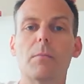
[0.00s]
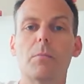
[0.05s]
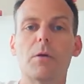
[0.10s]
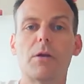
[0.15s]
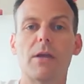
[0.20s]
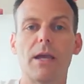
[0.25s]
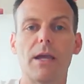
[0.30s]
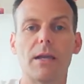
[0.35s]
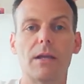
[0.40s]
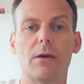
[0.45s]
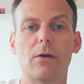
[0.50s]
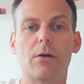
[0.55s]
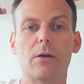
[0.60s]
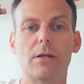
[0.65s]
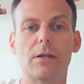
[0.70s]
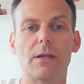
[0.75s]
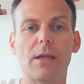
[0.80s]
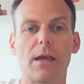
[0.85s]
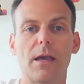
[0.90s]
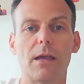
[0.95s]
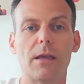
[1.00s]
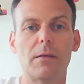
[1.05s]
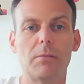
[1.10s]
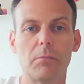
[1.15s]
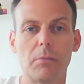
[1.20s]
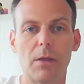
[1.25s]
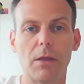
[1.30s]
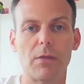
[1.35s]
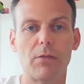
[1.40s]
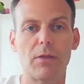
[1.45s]
But hey, the holiday
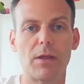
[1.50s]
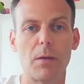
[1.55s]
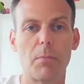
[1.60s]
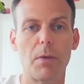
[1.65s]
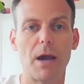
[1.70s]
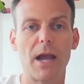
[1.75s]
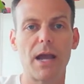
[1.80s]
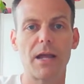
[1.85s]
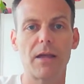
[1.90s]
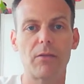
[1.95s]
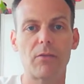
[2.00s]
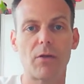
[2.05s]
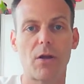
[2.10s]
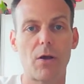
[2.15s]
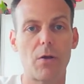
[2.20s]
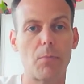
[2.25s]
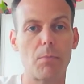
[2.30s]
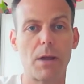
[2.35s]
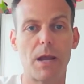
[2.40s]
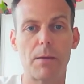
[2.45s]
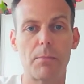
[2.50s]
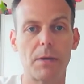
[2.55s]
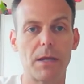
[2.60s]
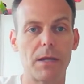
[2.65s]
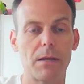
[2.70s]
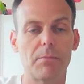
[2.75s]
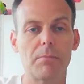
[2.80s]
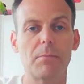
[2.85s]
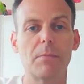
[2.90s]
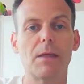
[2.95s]
is nearby, so
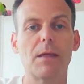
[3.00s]
maybe